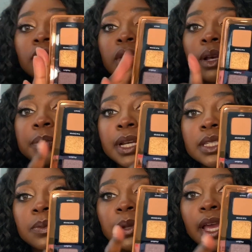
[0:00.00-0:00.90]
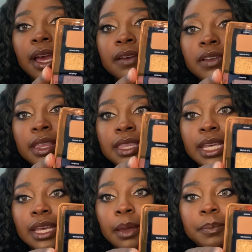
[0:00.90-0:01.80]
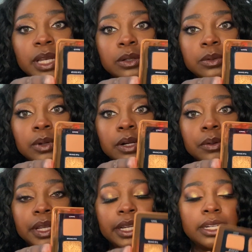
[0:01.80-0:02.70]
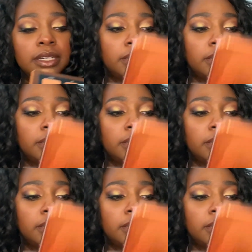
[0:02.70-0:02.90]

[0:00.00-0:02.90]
Up next, we have the middle row here.